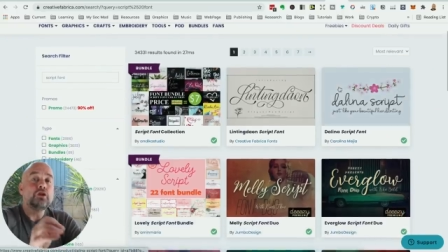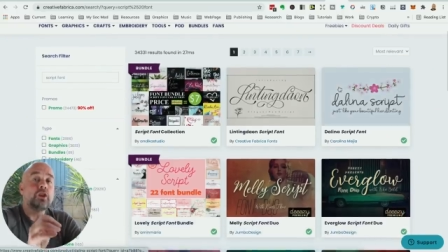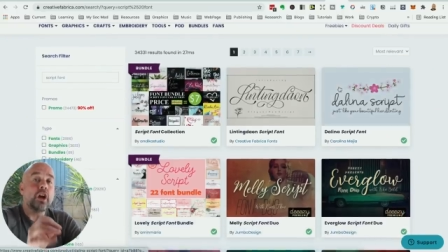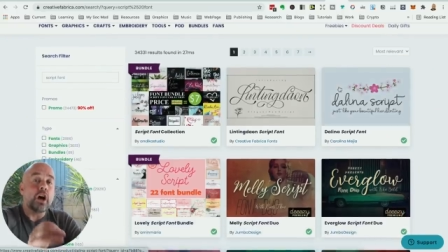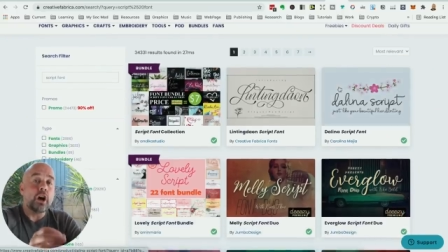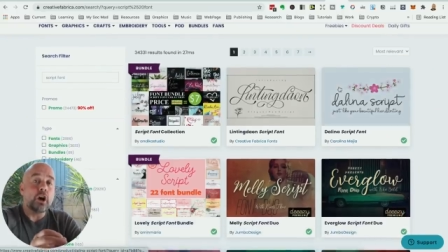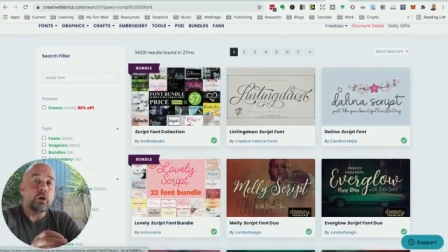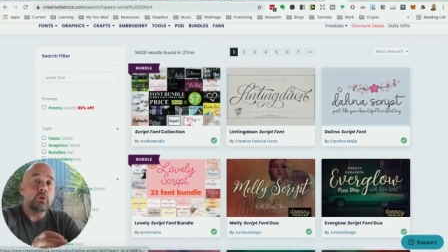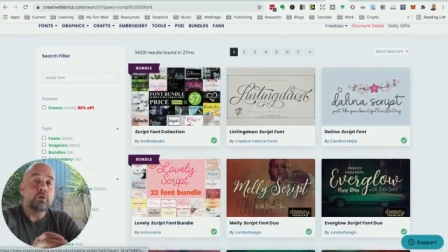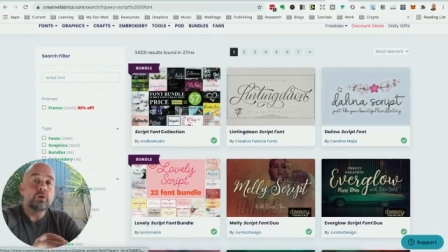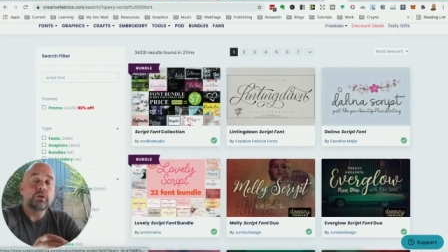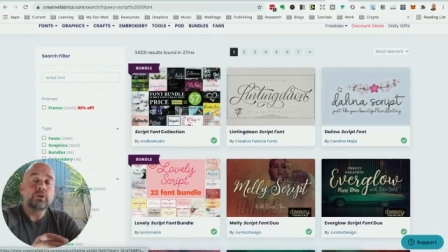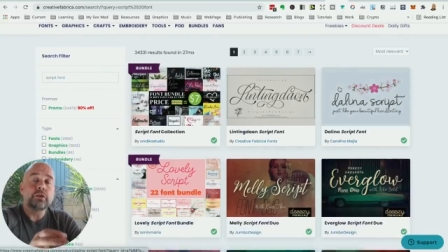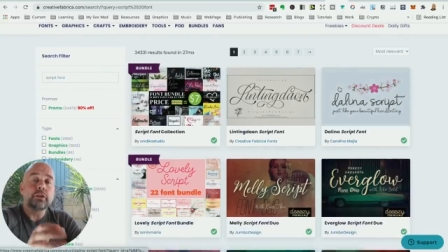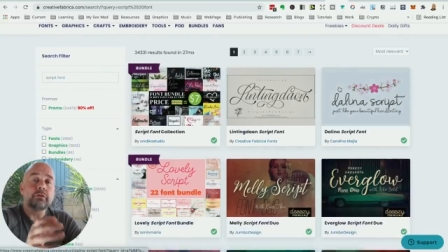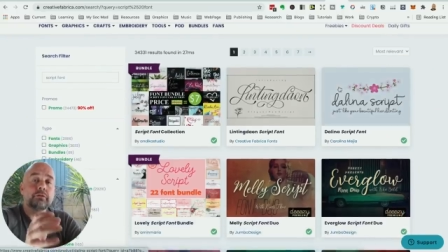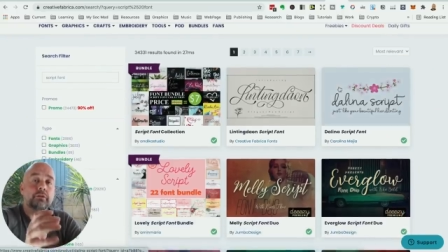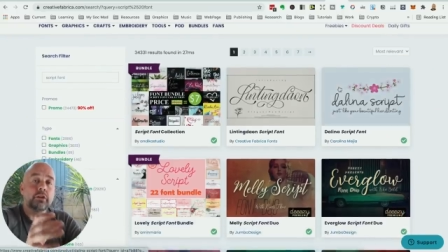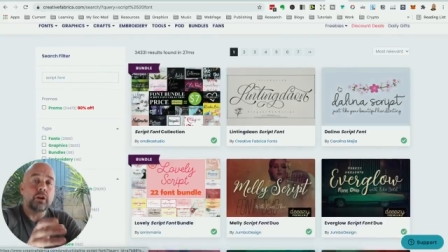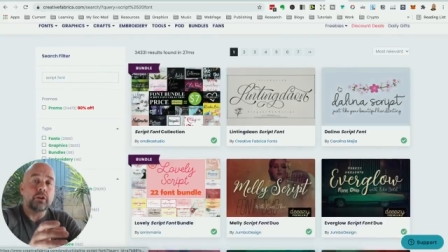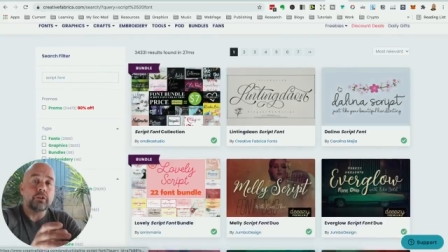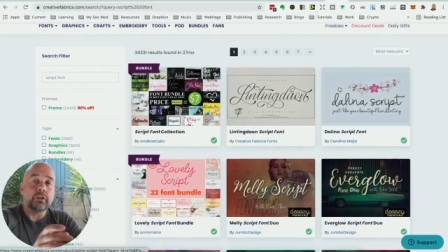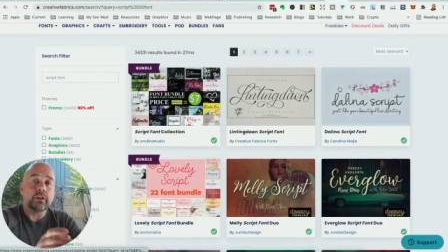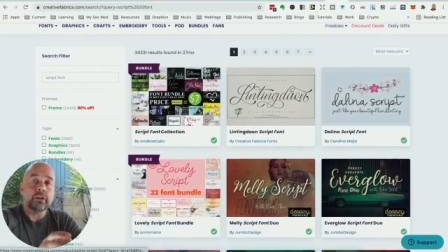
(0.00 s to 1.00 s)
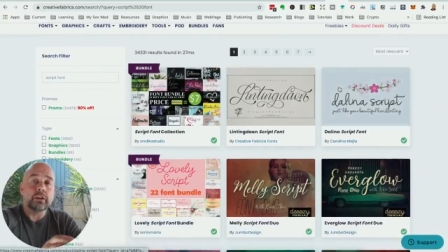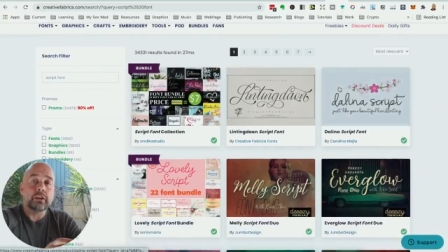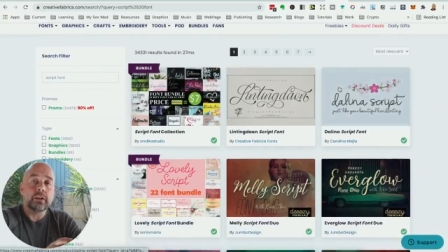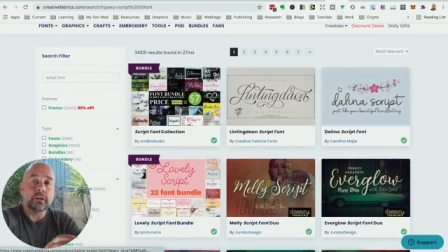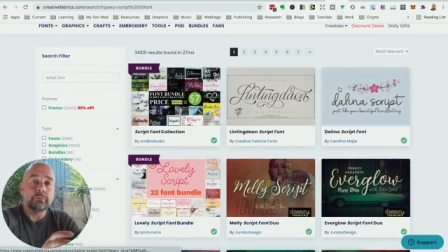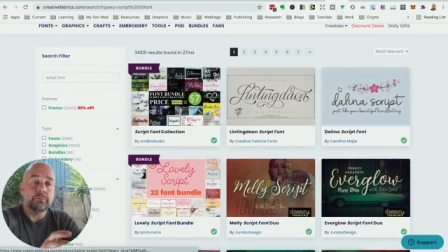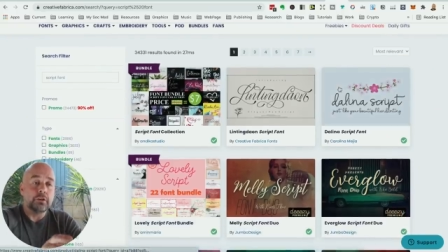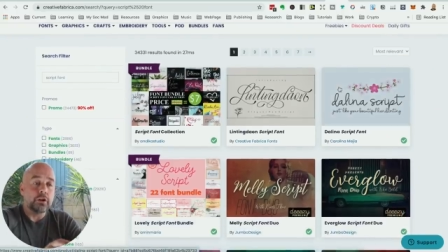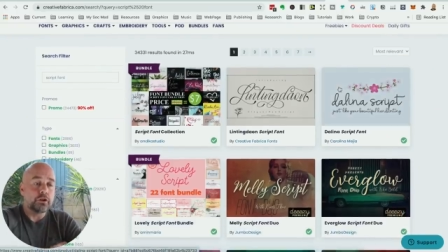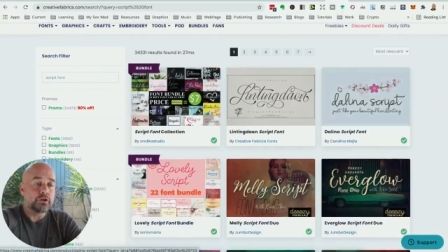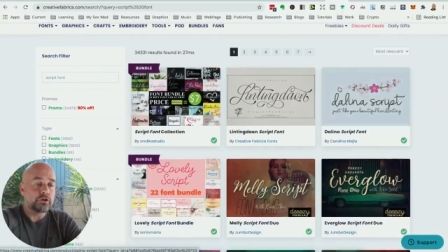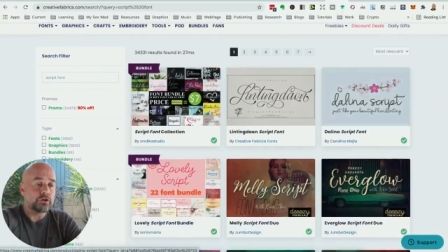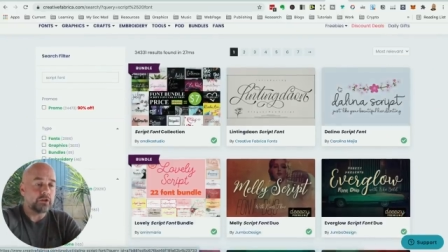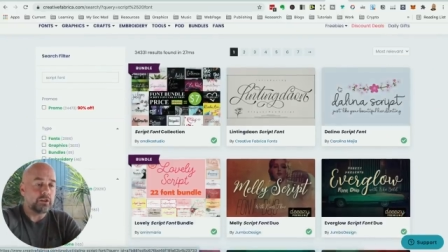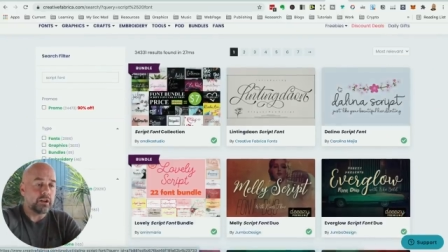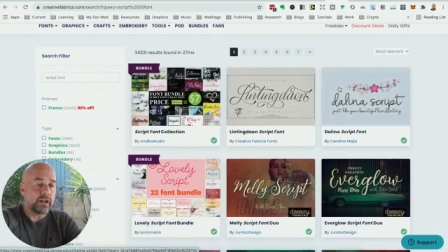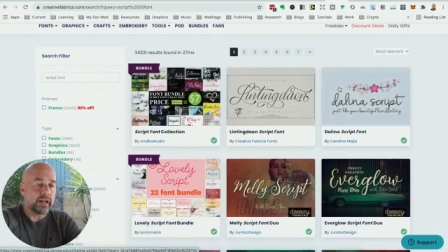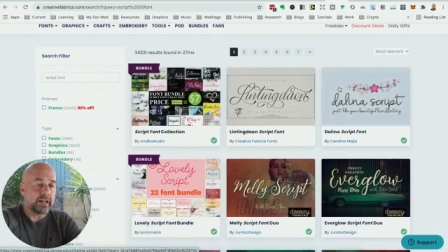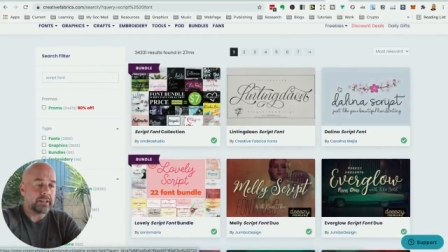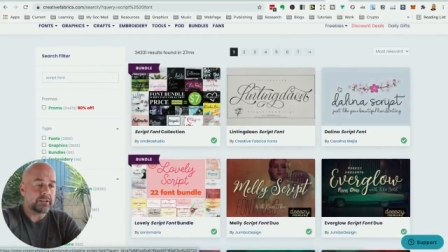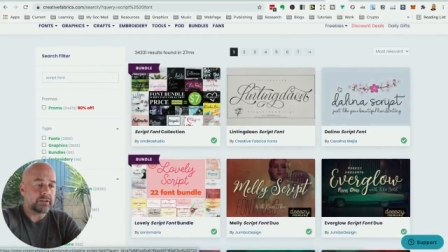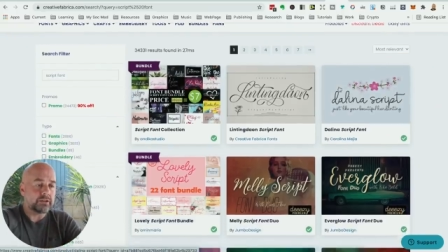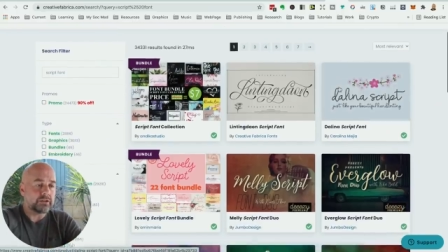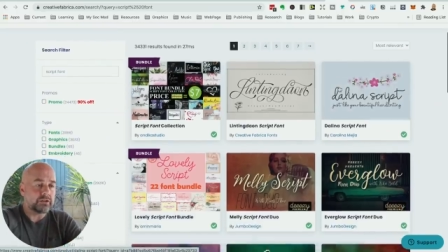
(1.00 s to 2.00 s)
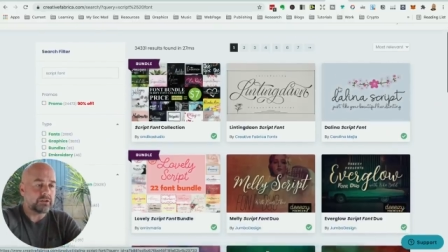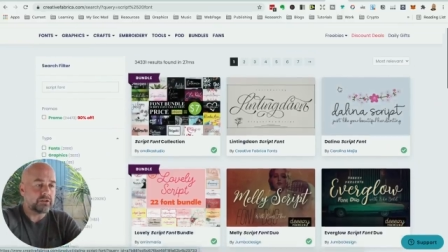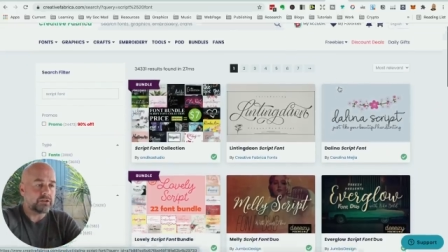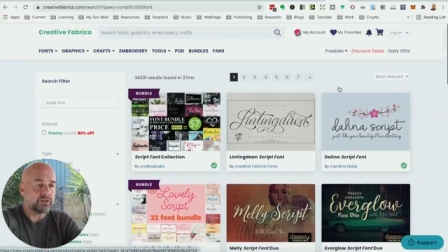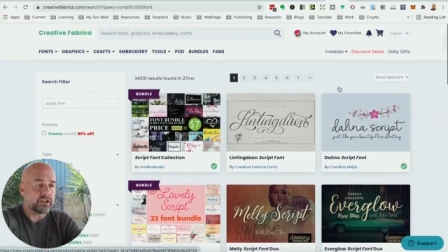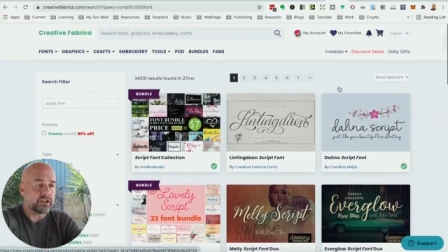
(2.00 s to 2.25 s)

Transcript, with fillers: know you've got the commercial license